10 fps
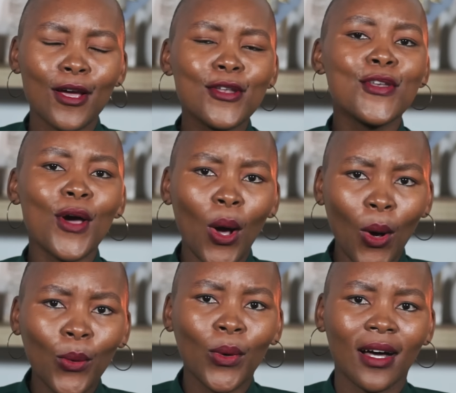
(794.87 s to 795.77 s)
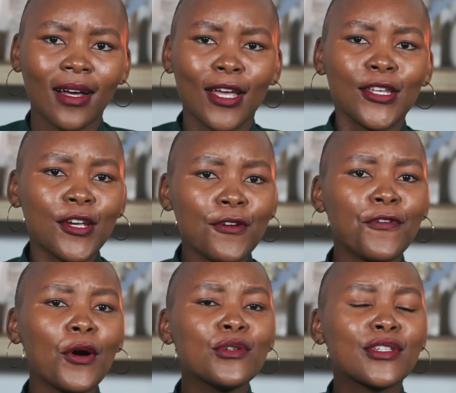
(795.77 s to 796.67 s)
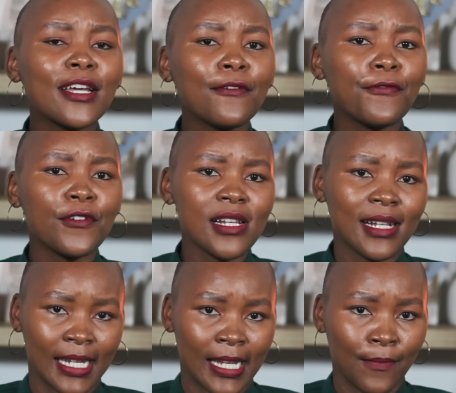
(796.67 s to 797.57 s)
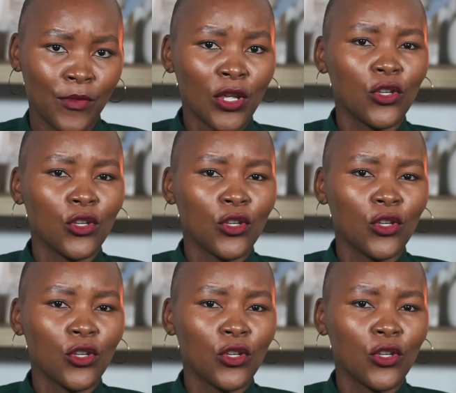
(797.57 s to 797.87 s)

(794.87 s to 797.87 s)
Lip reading: No, you vote differently.